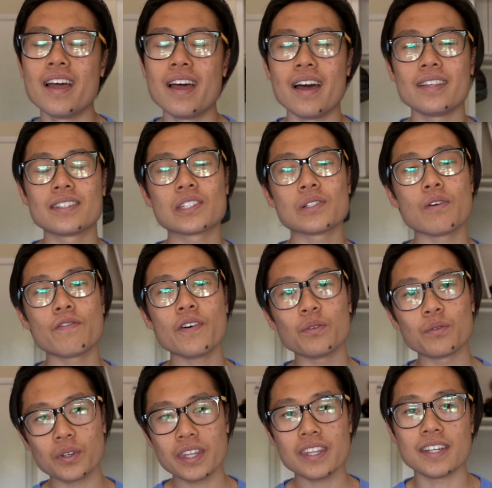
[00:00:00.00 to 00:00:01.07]
And so it felt
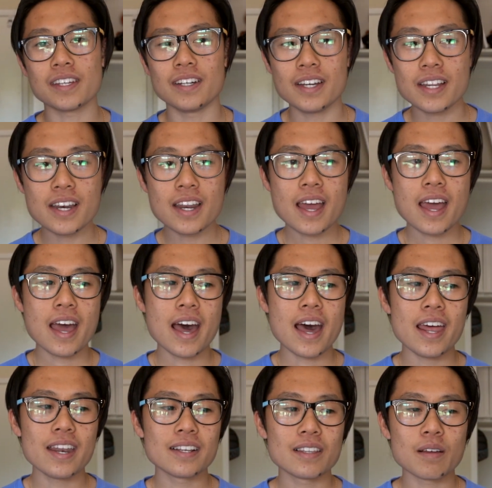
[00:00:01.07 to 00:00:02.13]
really good,
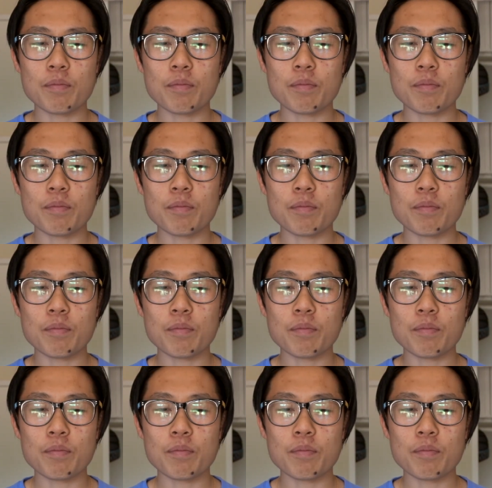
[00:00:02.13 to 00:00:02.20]
and the